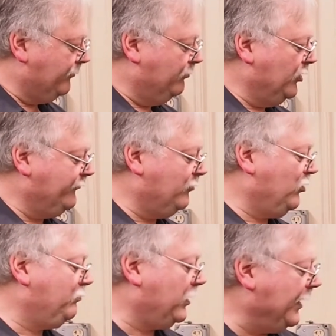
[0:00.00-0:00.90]

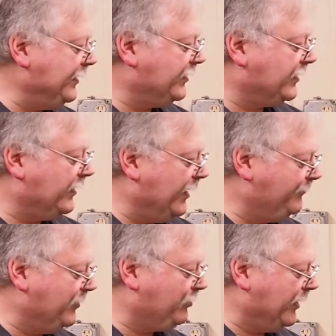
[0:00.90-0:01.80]
movable plate, the
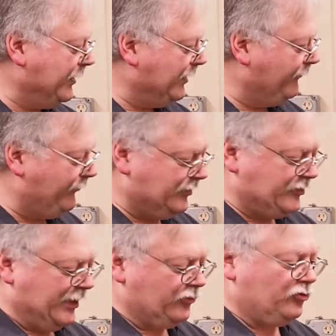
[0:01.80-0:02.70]
clamping plate, if
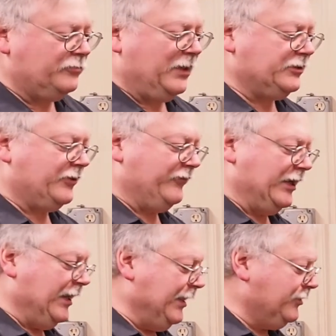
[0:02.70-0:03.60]
it's at too much of an
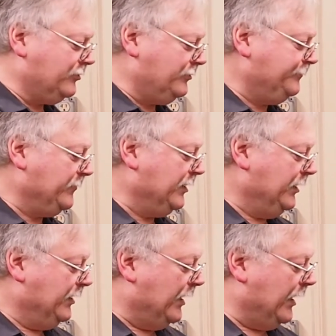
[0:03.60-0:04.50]
angle
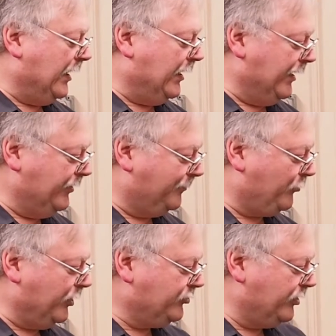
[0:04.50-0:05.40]
and the
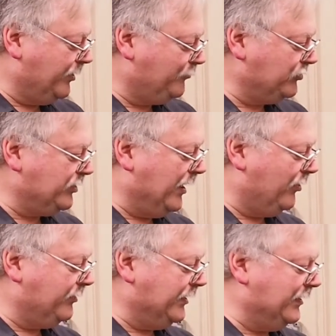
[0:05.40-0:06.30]
pressure that puts
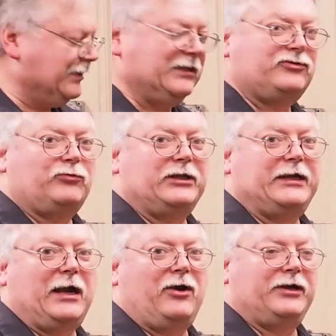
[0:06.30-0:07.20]
down, it's really
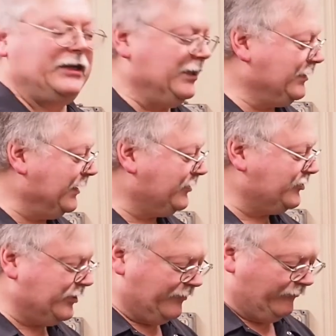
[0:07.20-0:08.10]
hard to get that to
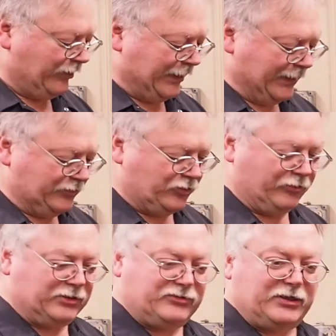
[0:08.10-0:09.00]
sit flat.
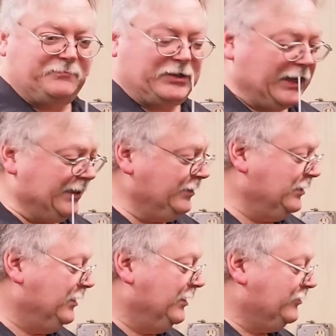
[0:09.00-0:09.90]
So the zip tie
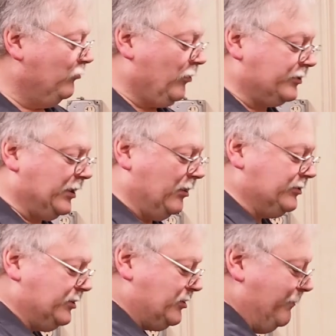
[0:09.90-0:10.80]
works out
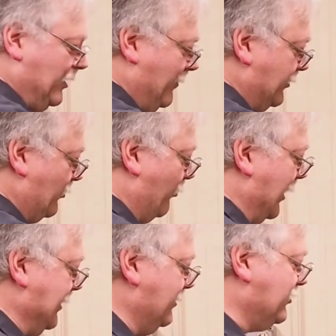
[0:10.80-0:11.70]
just to be about the
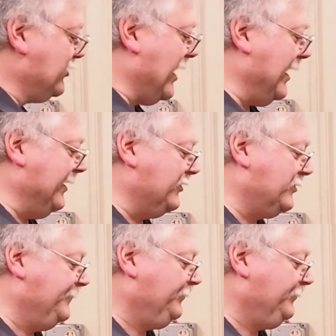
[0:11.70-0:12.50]
right size.